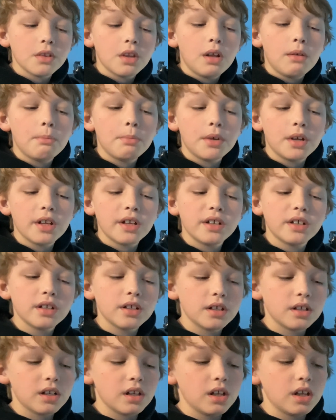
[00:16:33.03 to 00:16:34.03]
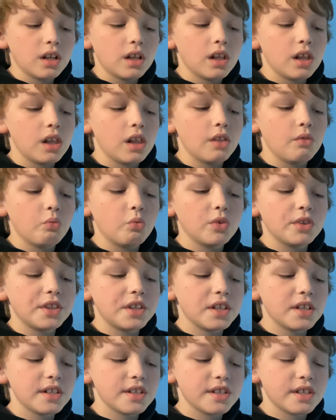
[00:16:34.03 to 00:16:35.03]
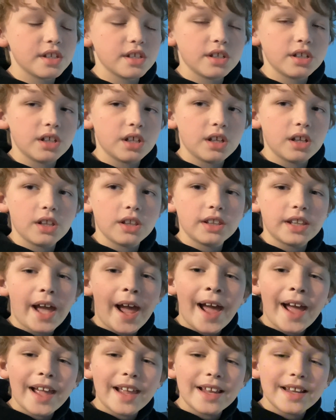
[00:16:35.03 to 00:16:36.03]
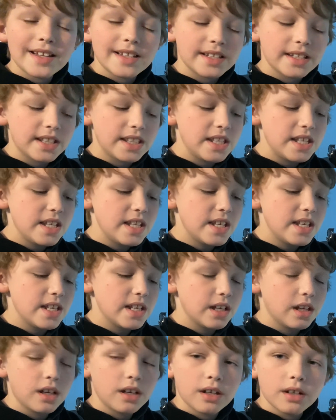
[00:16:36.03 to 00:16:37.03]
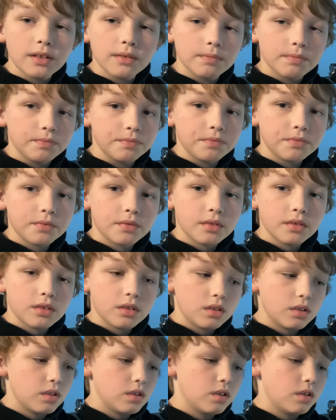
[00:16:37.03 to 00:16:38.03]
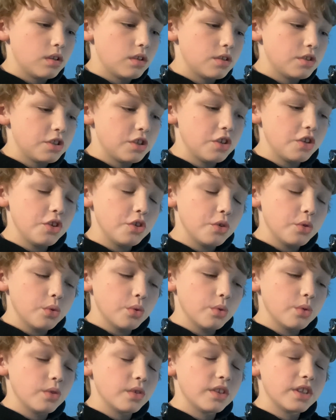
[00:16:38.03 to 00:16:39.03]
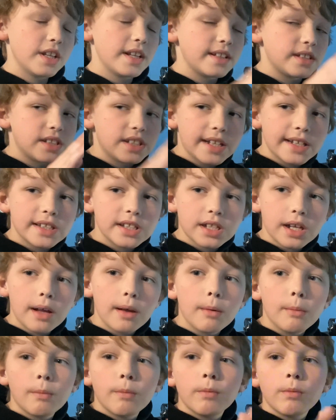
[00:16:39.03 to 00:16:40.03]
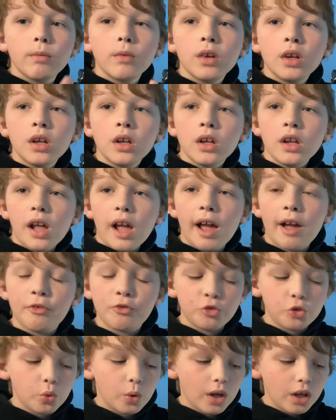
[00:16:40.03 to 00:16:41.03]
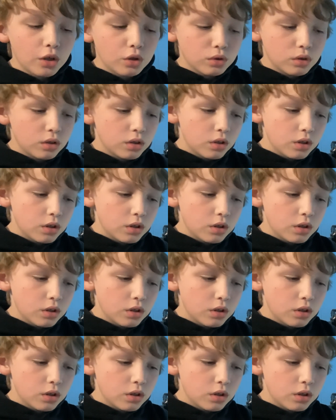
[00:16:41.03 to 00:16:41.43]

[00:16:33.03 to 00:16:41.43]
But with this, that is the so it sets up F2L.